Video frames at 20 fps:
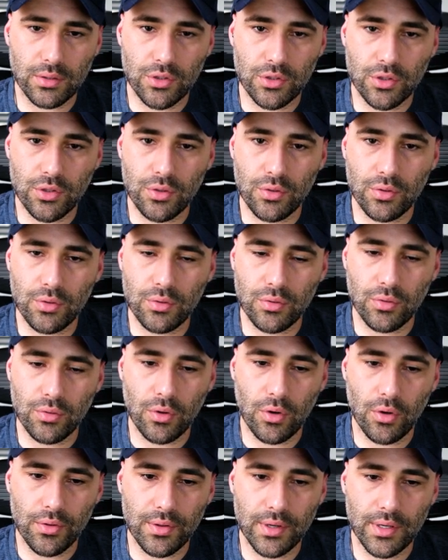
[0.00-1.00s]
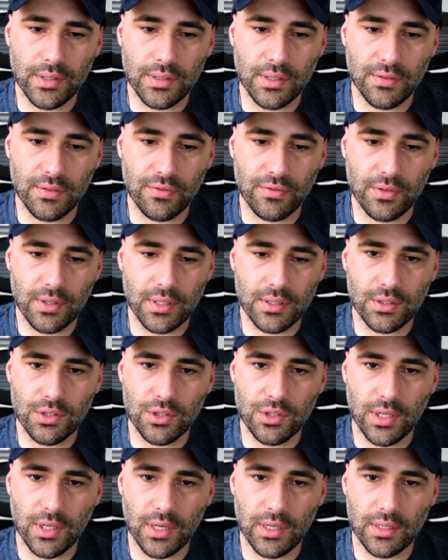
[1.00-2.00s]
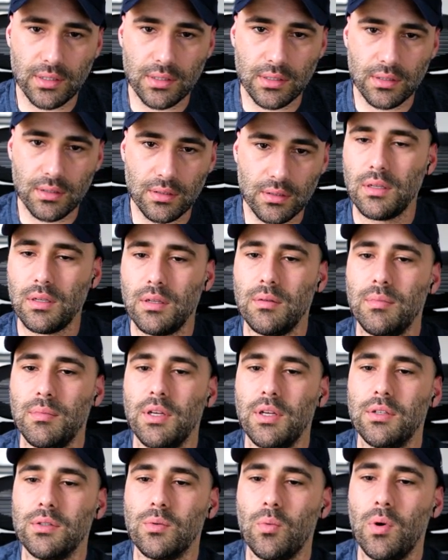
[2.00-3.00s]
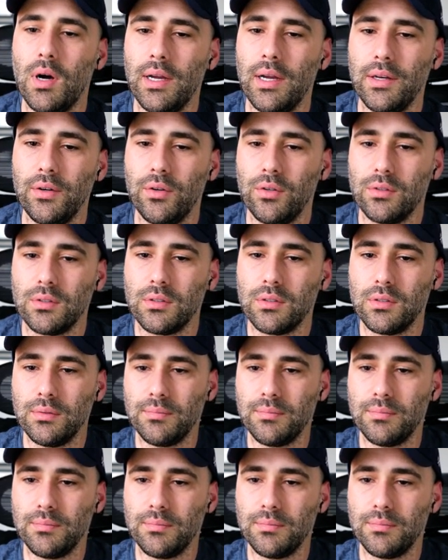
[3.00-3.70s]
2 other different chairs because why not?